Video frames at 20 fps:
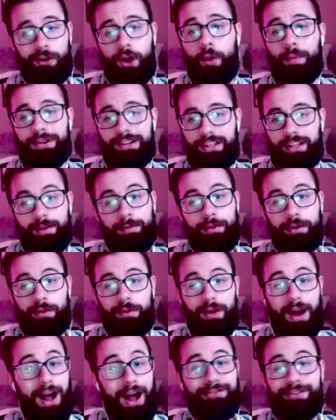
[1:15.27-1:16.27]

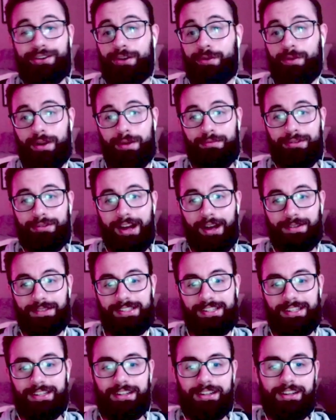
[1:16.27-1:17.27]
OpenEMU, however you want to
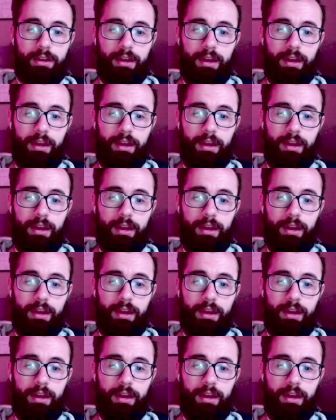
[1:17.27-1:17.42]
pronounce it.